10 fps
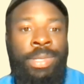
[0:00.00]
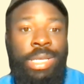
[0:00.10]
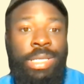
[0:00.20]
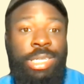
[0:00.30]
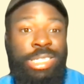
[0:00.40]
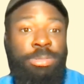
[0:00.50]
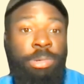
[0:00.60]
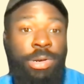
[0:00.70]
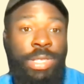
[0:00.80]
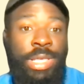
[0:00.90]
They just
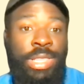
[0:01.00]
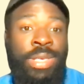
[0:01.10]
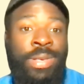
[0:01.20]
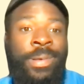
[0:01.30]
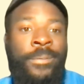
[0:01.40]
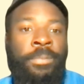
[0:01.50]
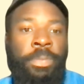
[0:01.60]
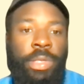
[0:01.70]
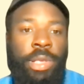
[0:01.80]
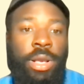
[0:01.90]
brought in
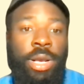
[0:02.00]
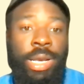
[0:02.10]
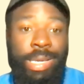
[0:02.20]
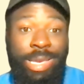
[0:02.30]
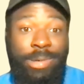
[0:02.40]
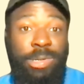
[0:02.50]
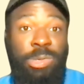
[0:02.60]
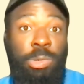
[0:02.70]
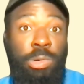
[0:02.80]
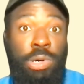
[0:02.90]

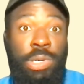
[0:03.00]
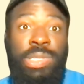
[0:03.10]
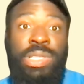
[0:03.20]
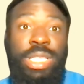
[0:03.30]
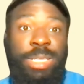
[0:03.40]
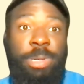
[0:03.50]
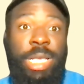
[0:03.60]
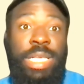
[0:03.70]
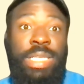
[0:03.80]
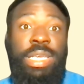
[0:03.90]
Kevin Warren this
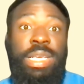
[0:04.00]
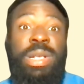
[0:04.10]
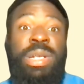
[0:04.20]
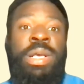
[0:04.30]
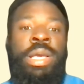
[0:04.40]
past year.